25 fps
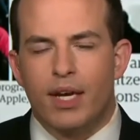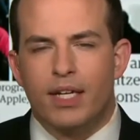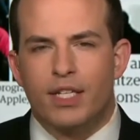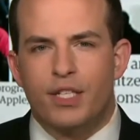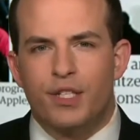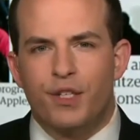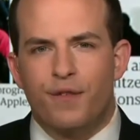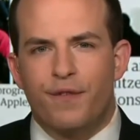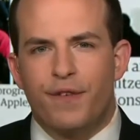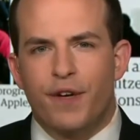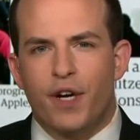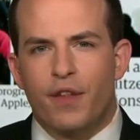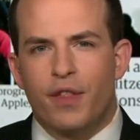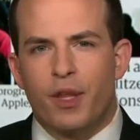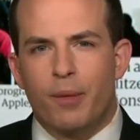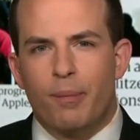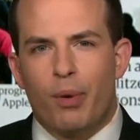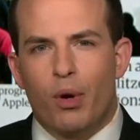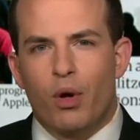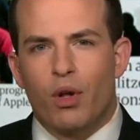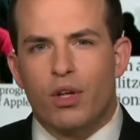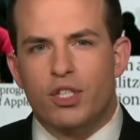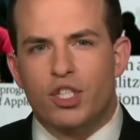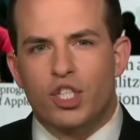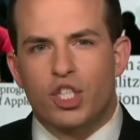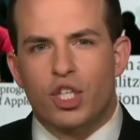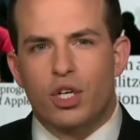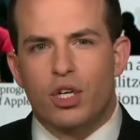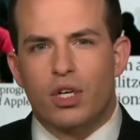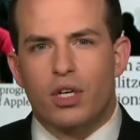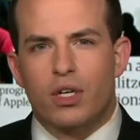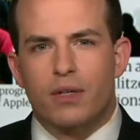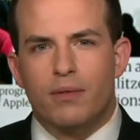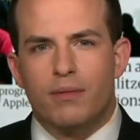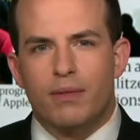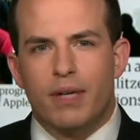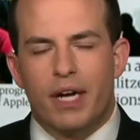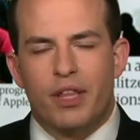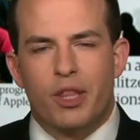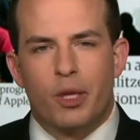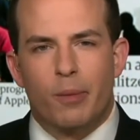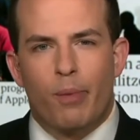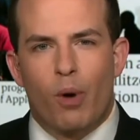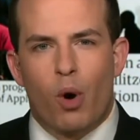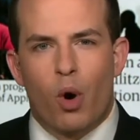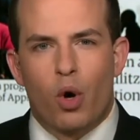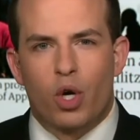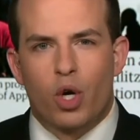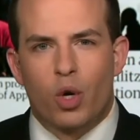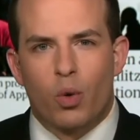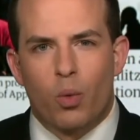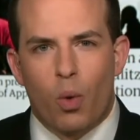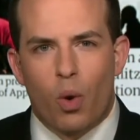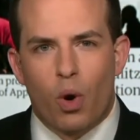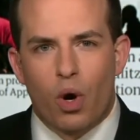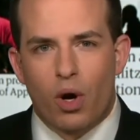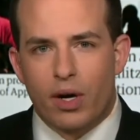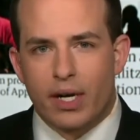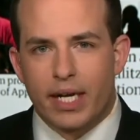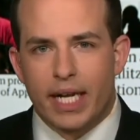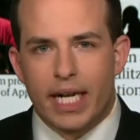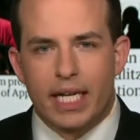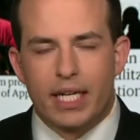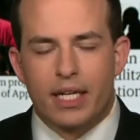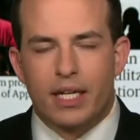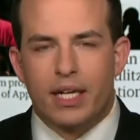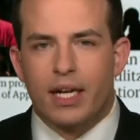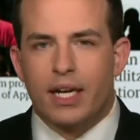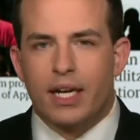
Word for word: Do you feel the Pulitzer and the Polk Award and